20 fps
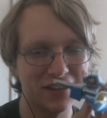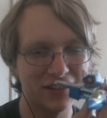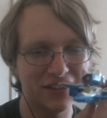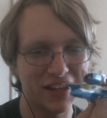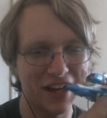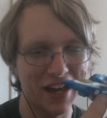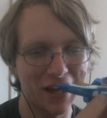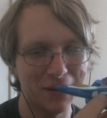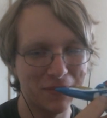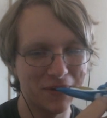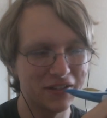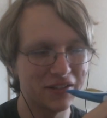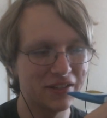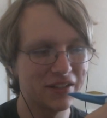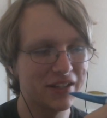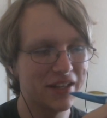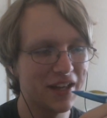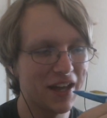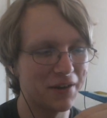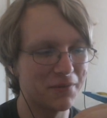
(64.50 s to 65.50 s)
this guy, but
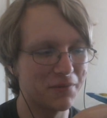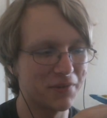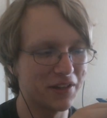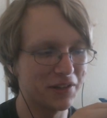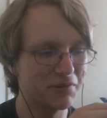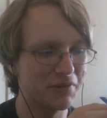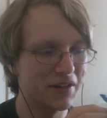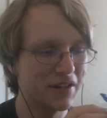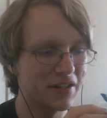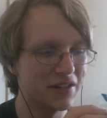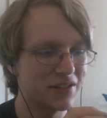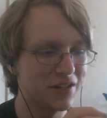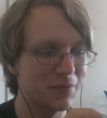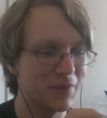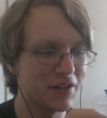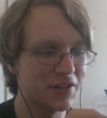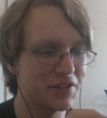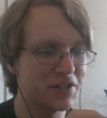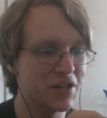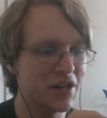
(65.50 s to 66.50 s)
I didn't really read it too
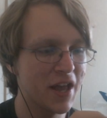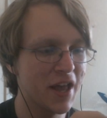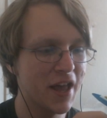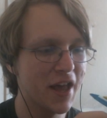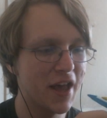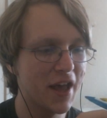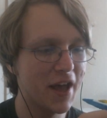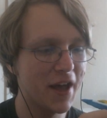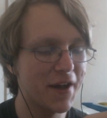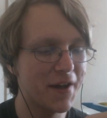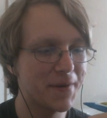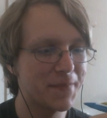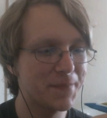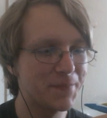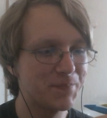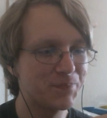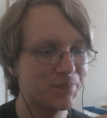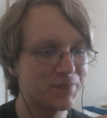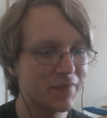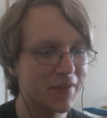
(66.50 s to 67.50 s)
much.
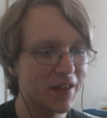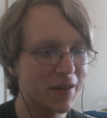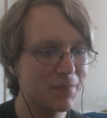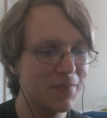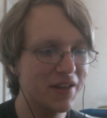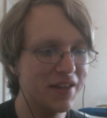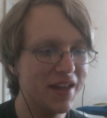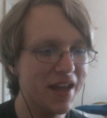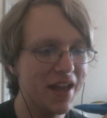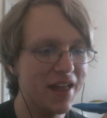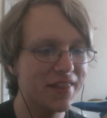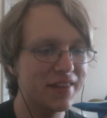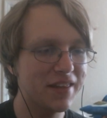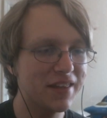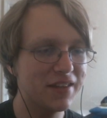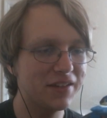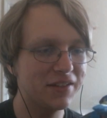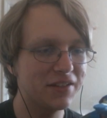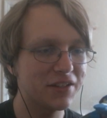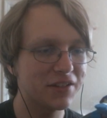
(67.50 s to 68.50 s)
But yeah,
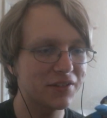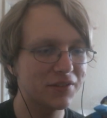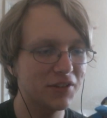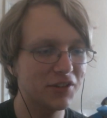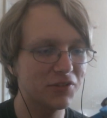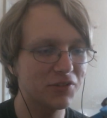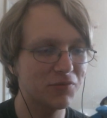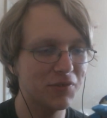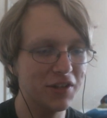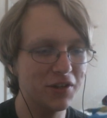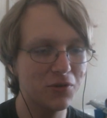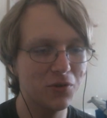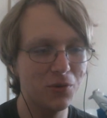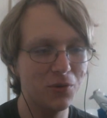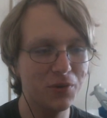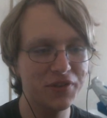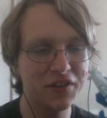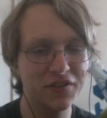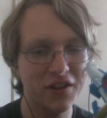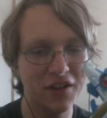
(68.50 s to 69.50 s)
he just looks really cool
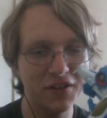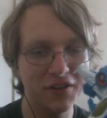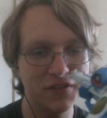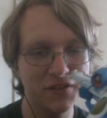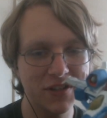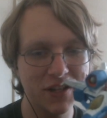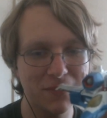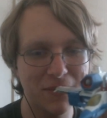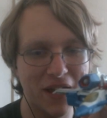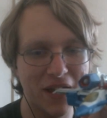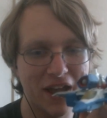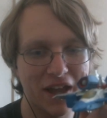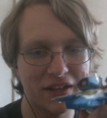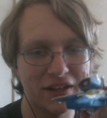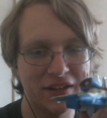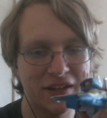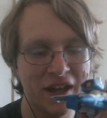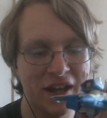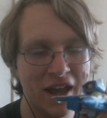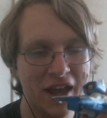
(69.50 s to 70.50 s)
with this color scheme, and
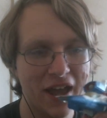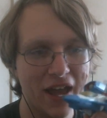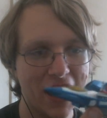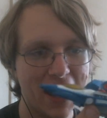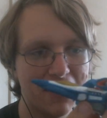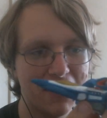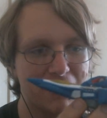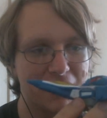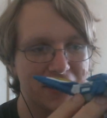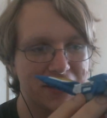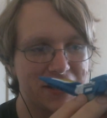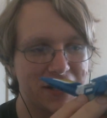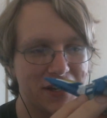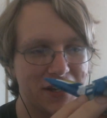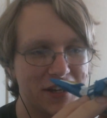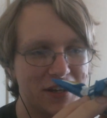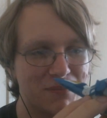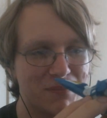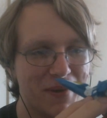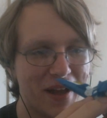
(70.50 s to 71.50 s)
I really
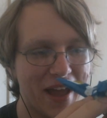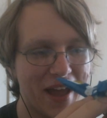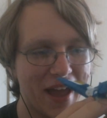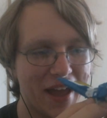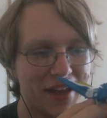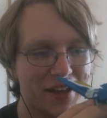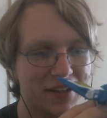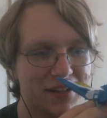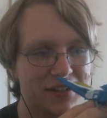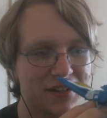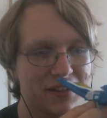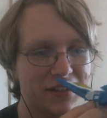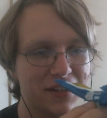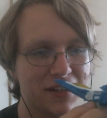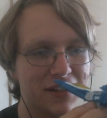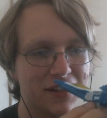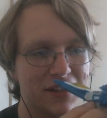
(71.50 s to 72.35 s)
dig him. And